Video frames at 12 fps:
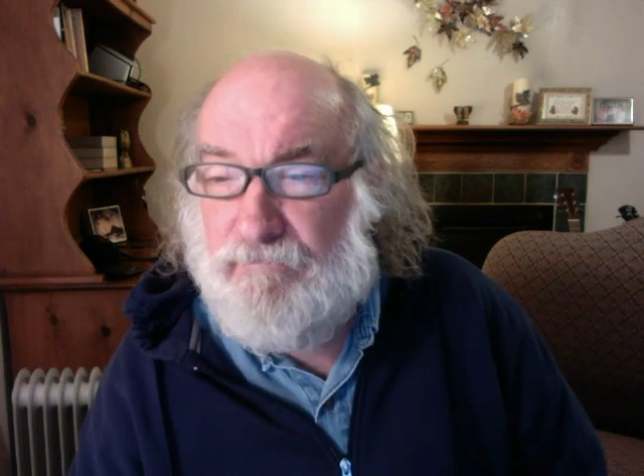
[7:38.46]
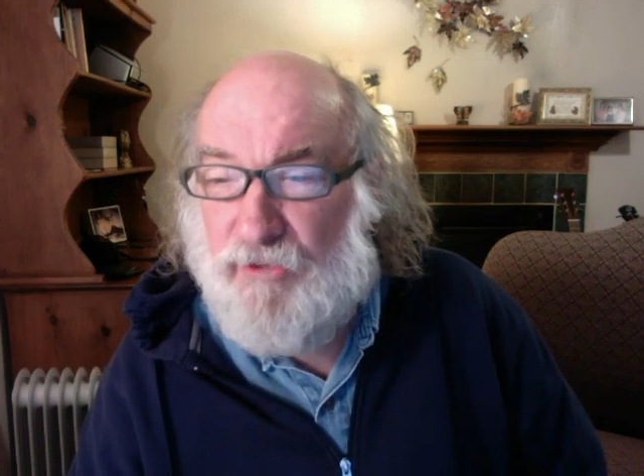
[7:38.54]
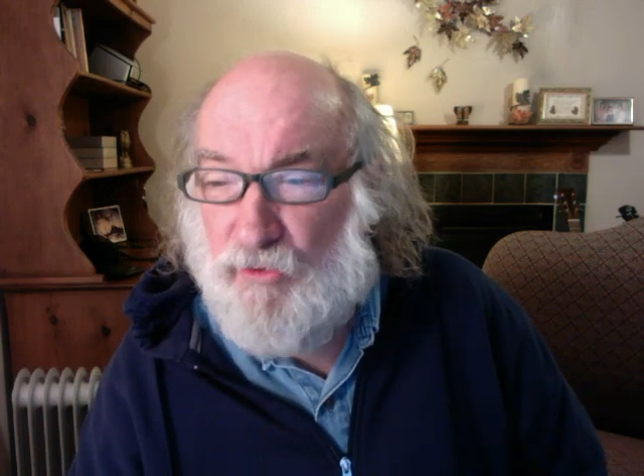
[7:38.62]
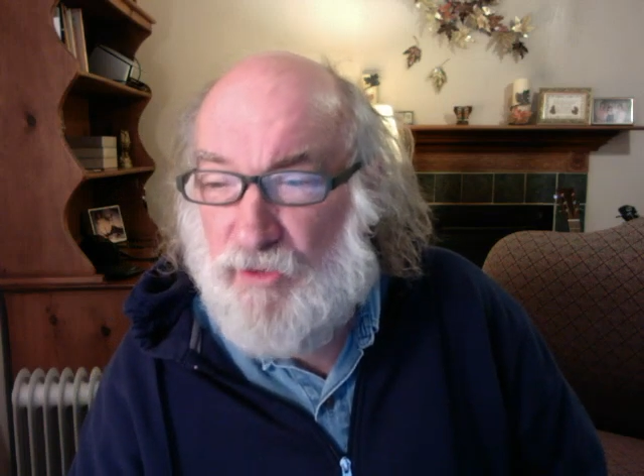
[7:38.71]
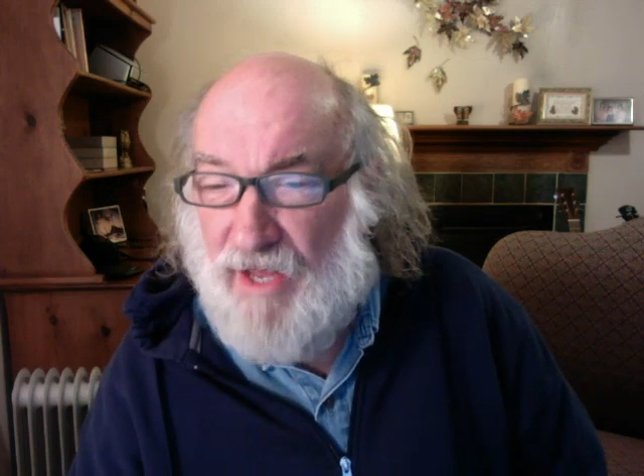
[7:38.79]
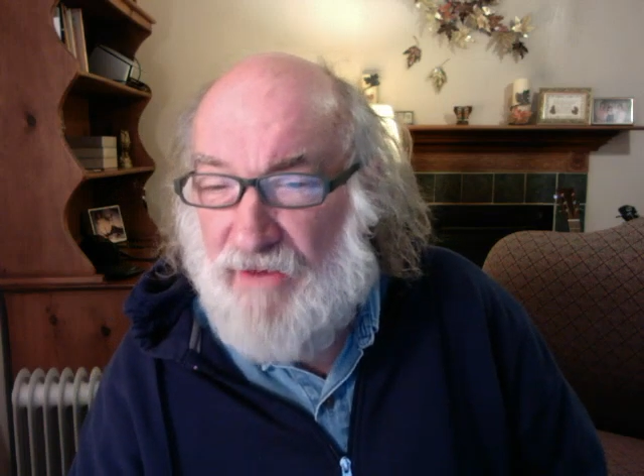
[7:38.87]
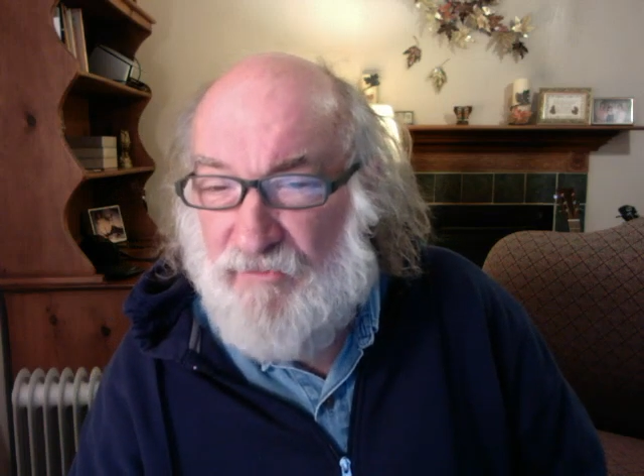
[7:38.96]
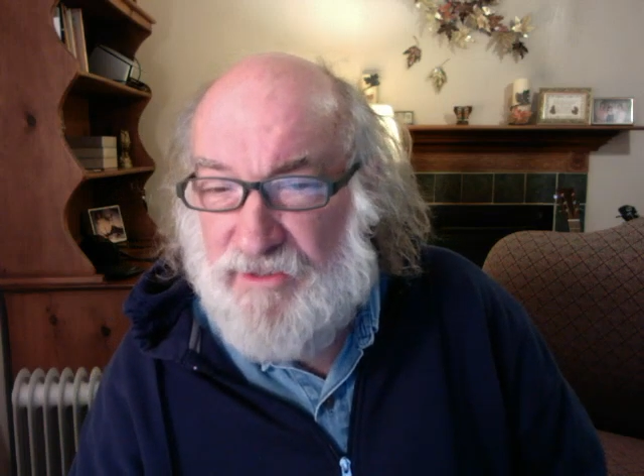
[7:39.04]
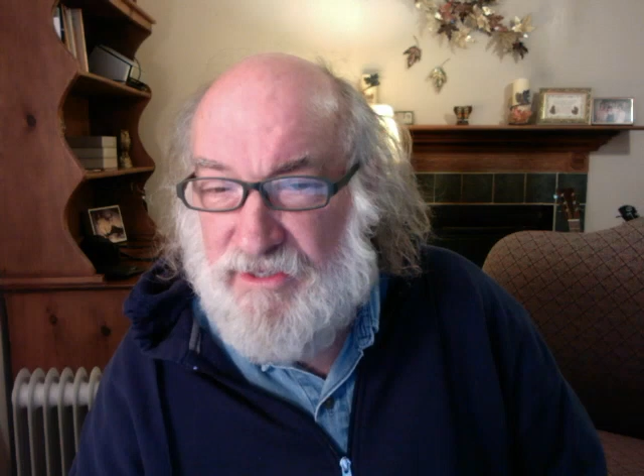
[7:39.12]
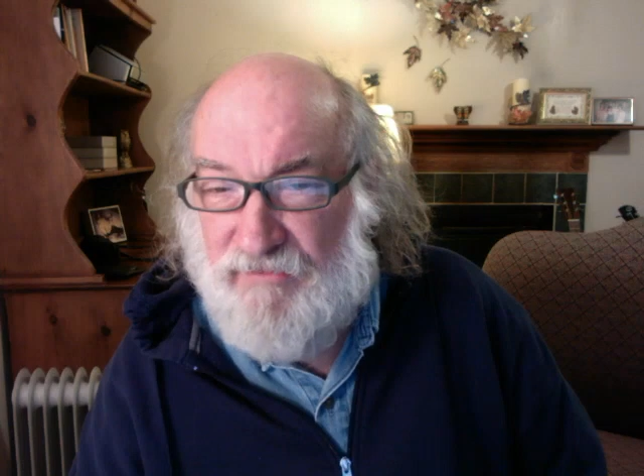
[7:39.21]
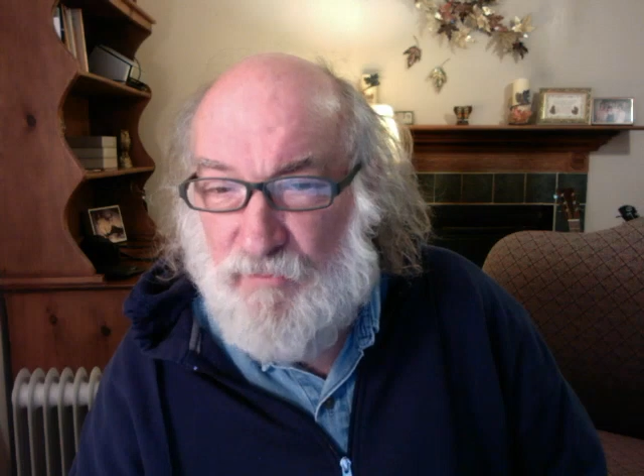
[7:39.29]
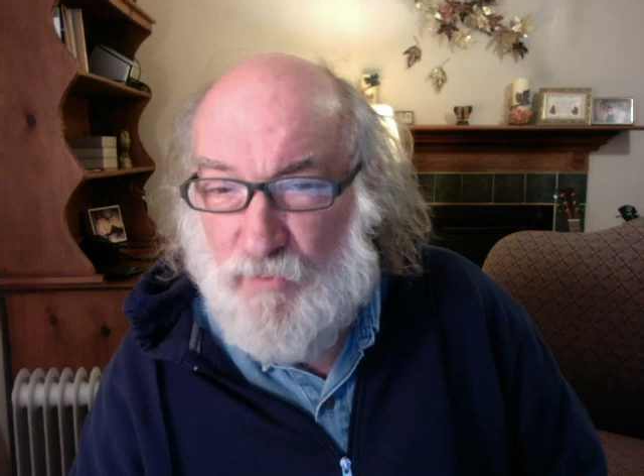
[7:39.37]
your life
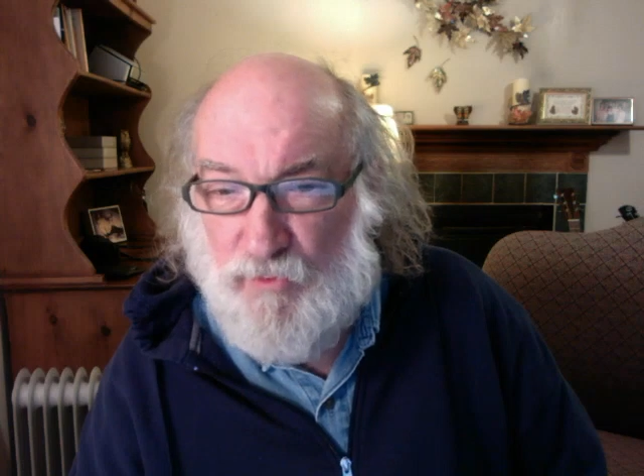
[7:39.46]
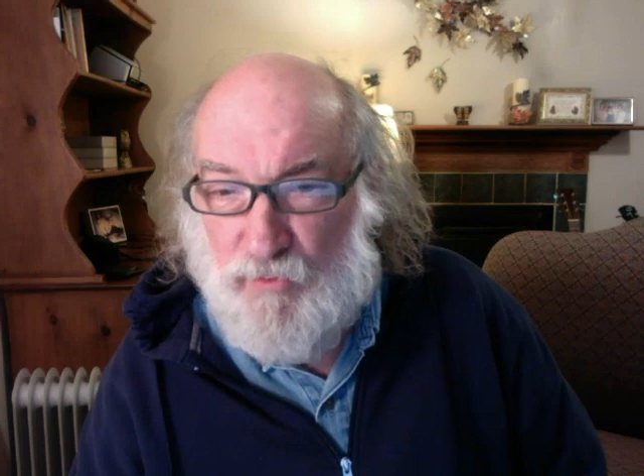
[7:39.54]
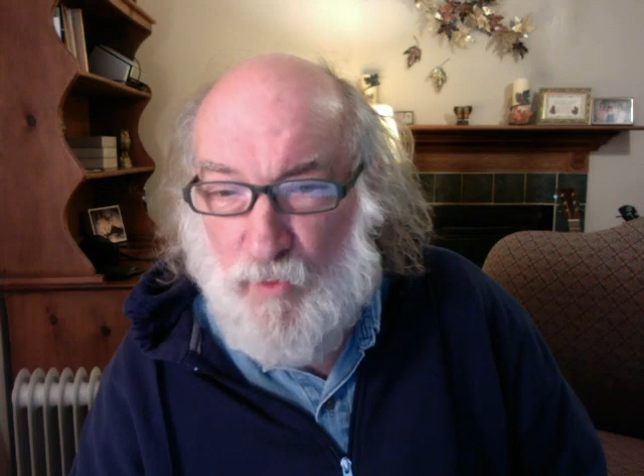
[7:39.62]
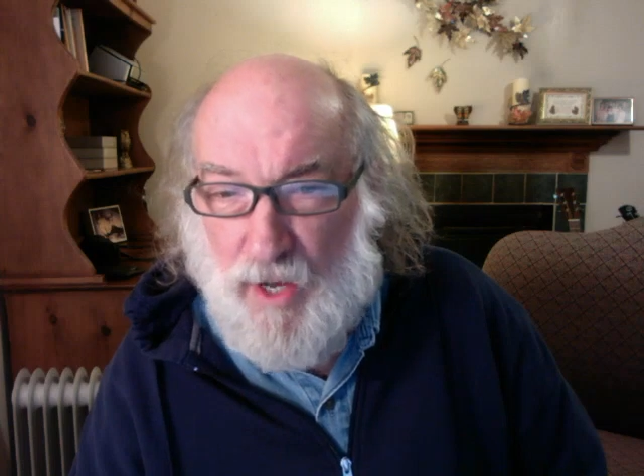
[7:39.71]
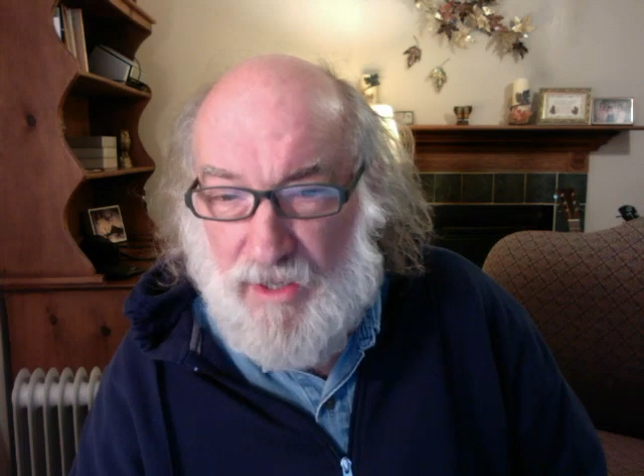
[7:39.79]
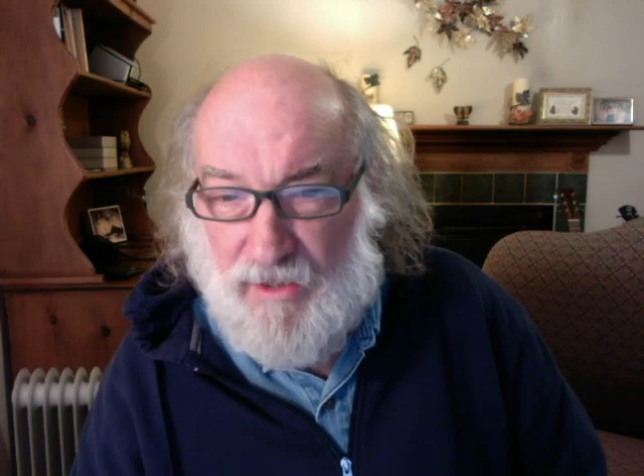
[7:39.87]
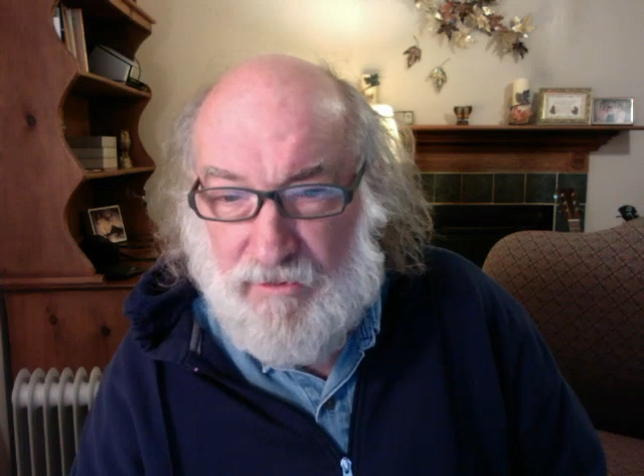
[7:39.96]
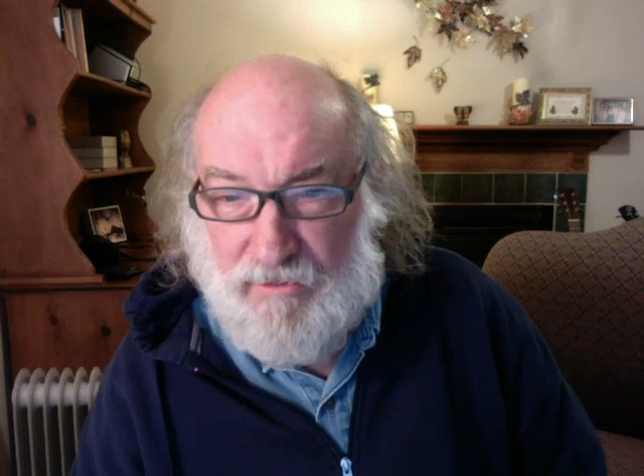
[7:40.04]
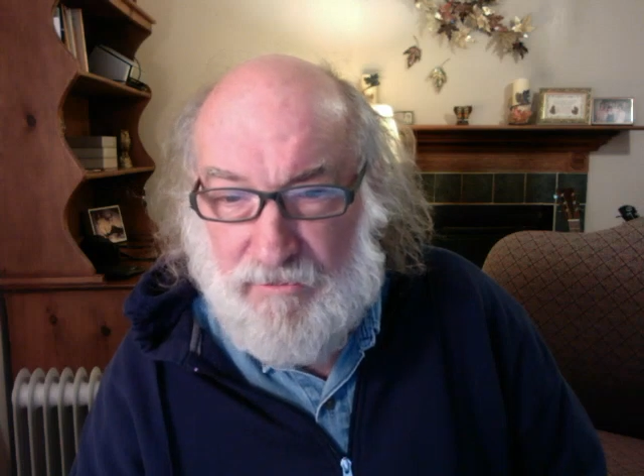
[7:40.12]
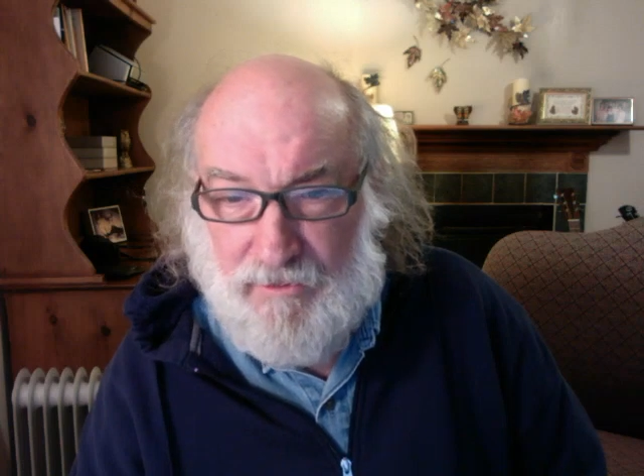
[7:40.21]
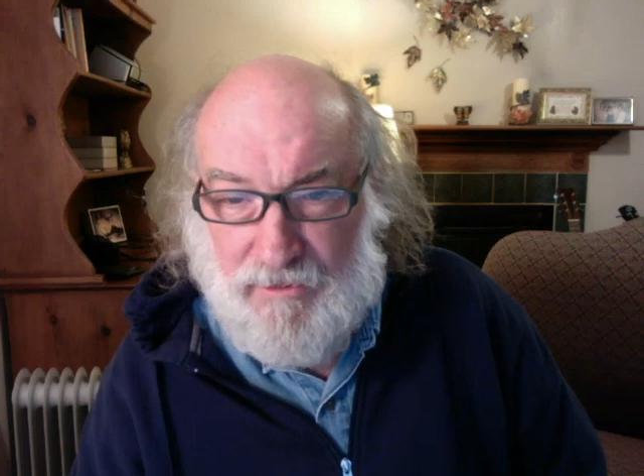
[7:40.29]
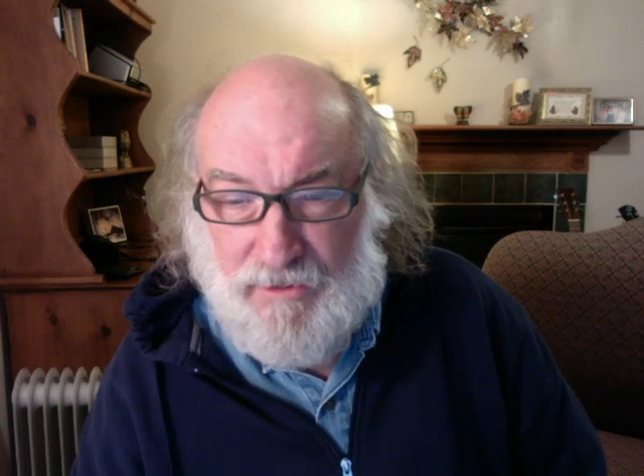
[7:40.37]
was even worthwhile.